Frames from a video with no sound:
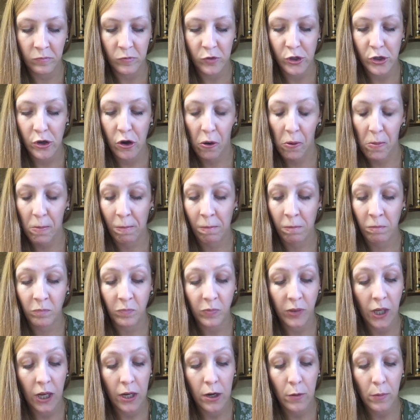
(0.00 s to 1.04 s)
So
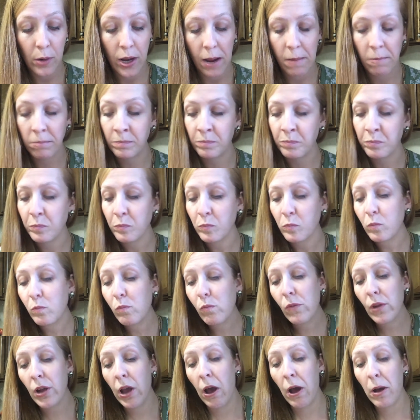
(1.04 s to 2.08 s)
anyway,
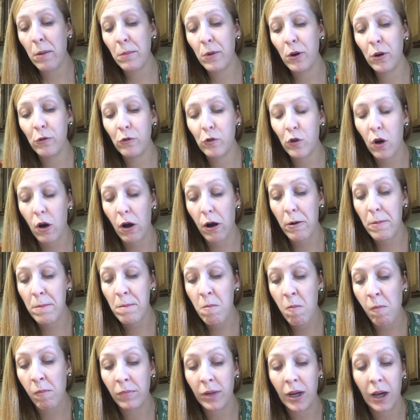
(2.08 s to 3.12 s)
overall,
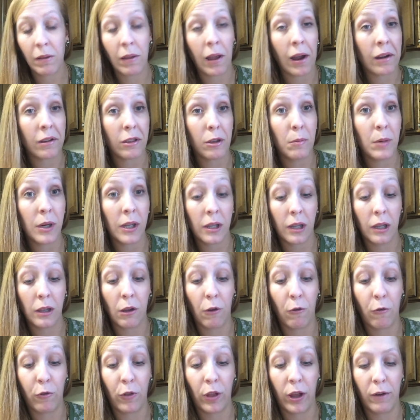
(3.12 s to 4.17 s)
I like them. I like
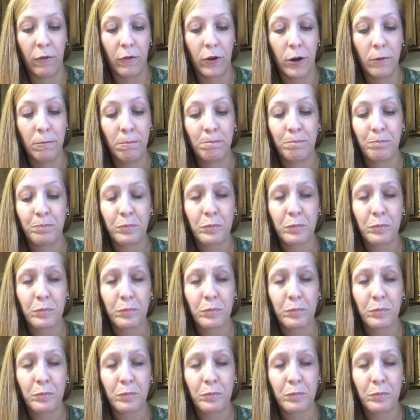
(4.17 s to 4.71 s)
the flavor.